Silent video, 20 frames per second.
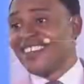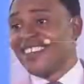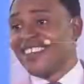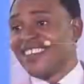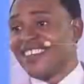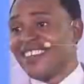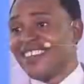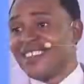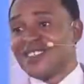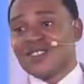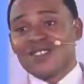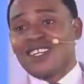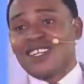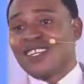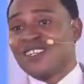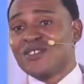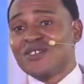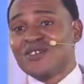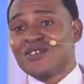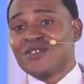It's not an issue. It's
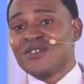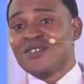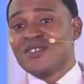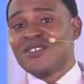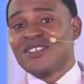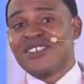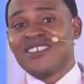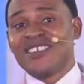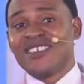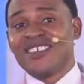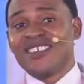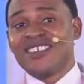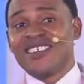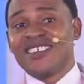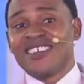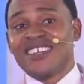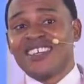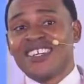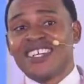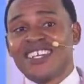not an issue.
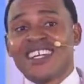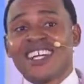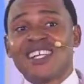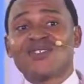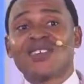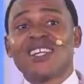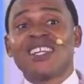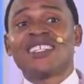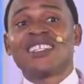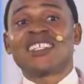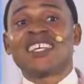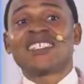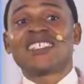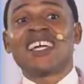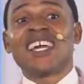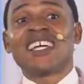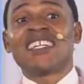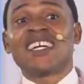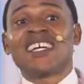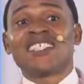Gradually it
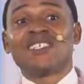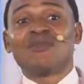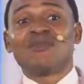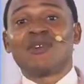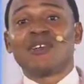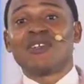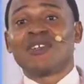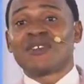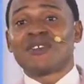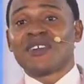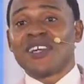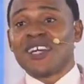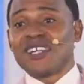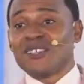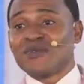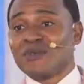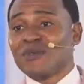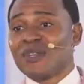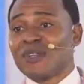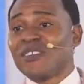has died down in the body of
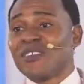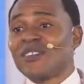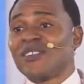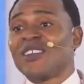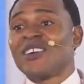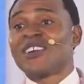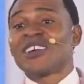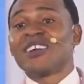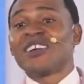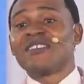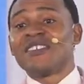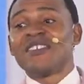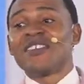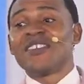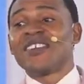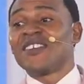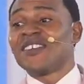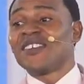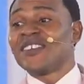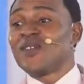Christ.
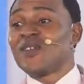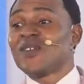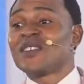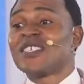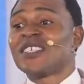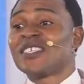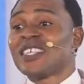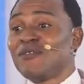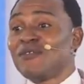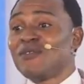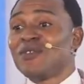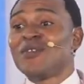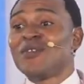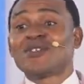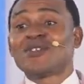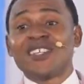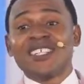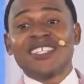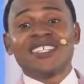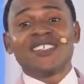There was a time it
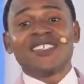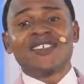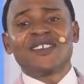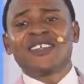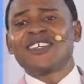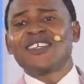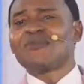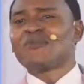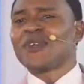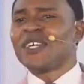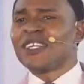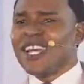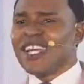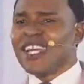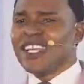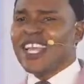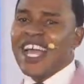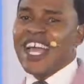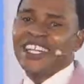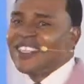was breathing.
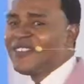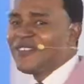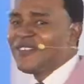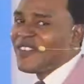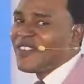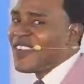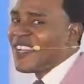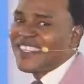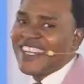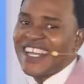I did.